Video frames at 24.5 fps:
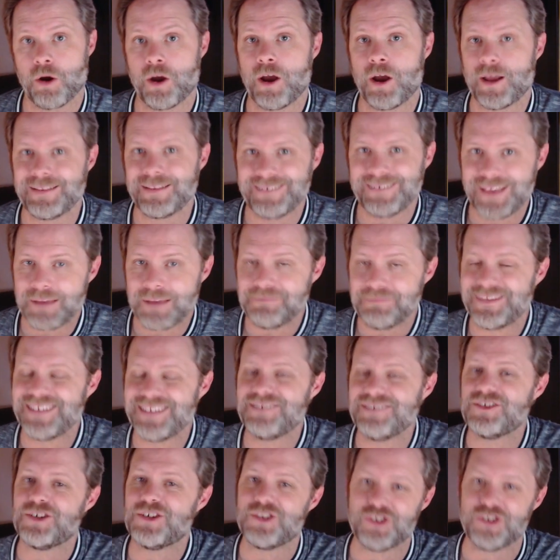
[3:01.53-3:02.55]
attempting
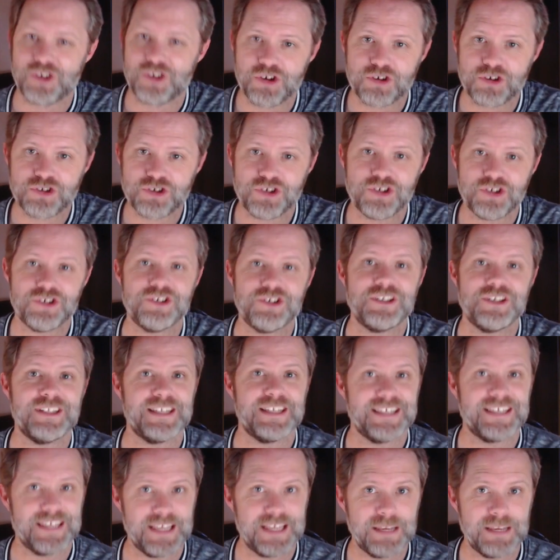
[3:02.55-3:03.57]
to nurture, to
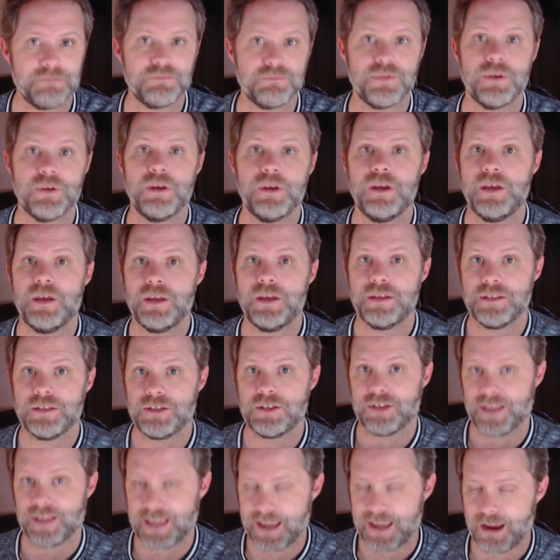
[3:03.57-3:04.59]
keep,
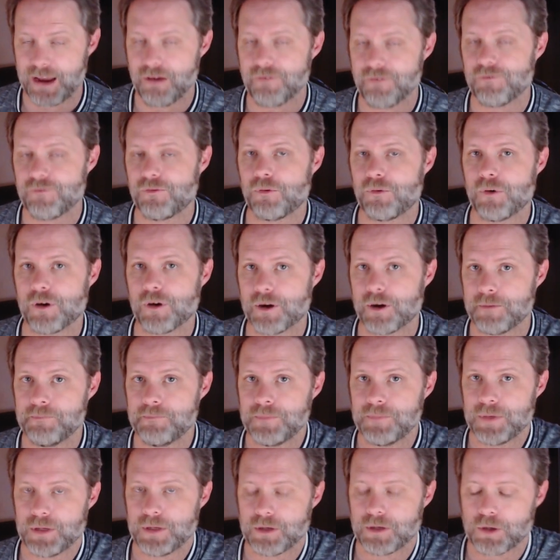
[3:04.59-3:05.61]
to care for
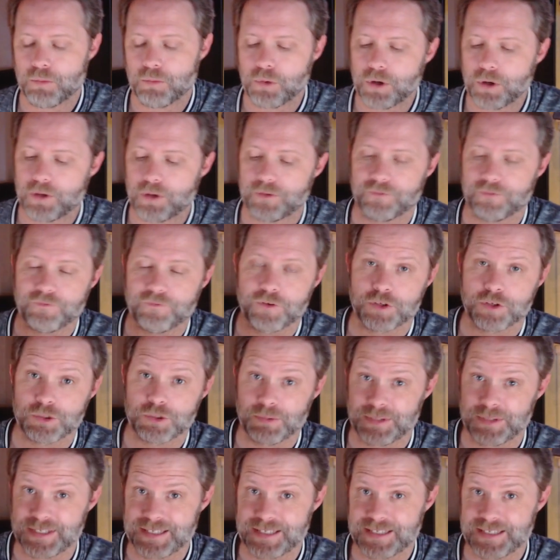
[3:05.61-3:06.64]
in our world. And the first
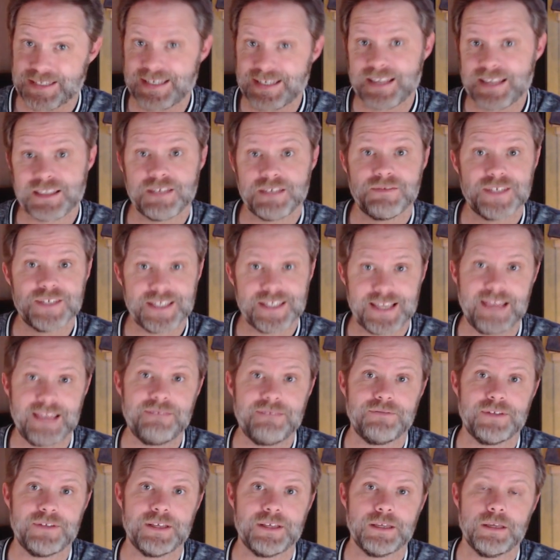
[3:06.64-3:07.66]
one is a sense of
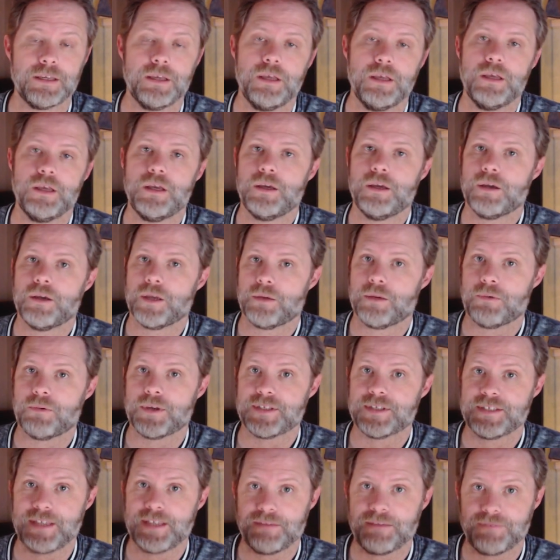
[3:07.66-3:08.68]
safety. We
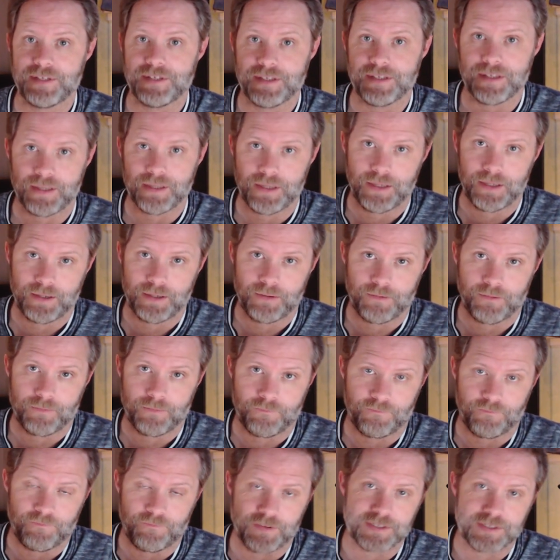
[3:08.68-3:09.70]
want safety
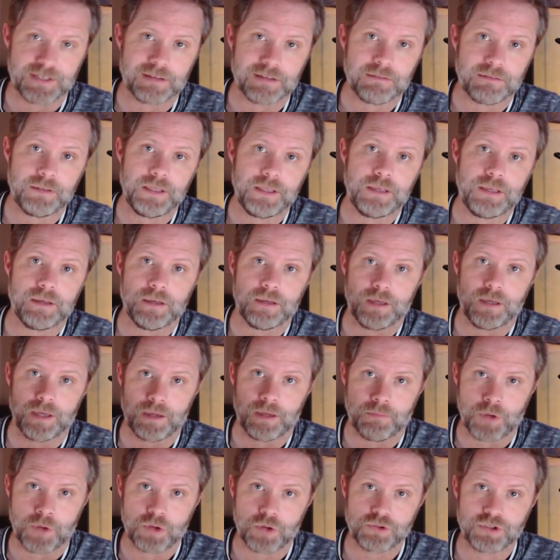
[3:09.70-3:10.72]
physically,
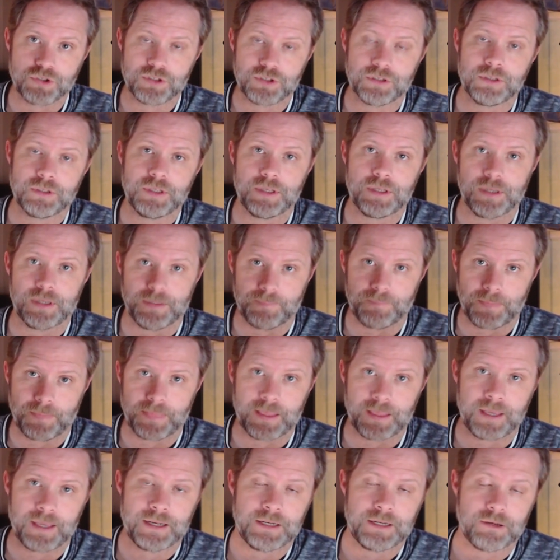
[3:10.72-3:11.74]
emotionally,
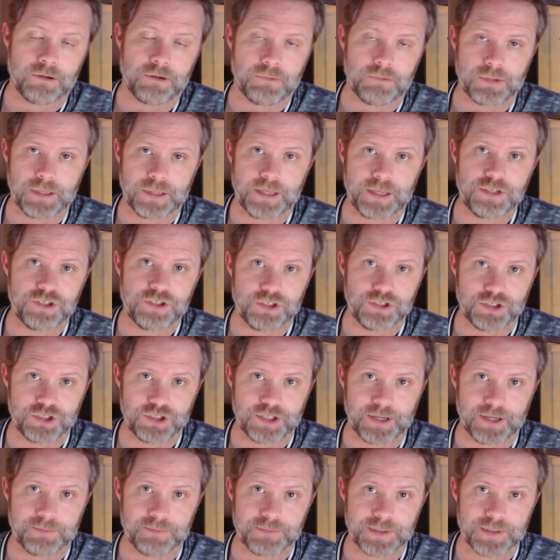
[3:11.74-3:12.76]
and in our
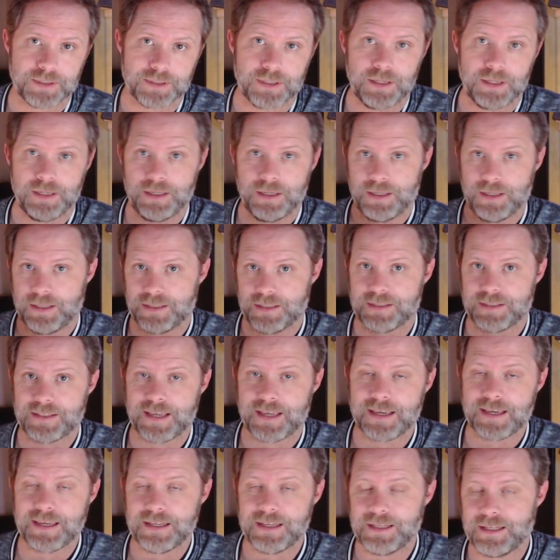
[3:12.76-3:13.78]
relationships. The
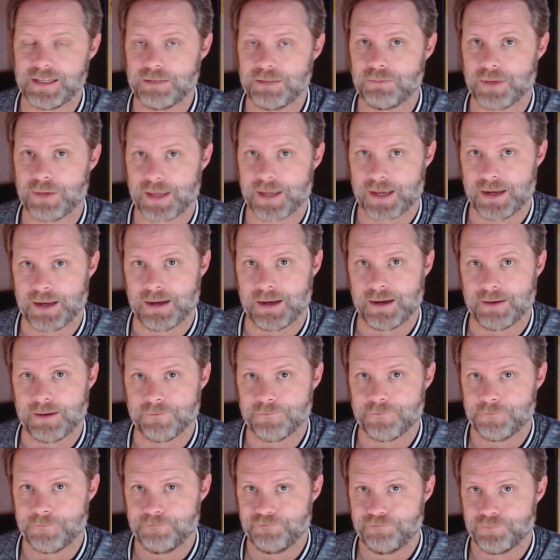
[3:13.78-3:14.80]
second need we
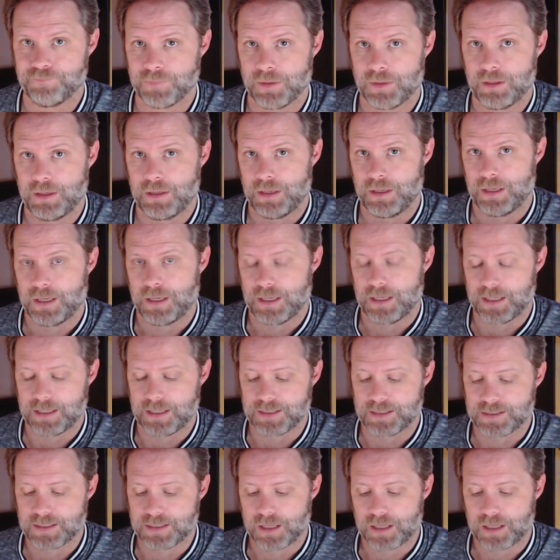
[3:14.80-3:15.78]
have is